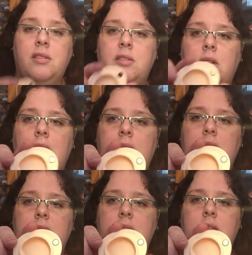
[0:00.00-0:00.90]
So like
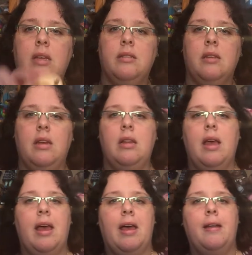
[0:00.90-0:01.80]
this is the inside of the
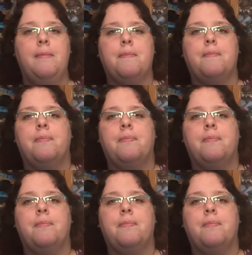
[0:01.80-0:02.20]
head.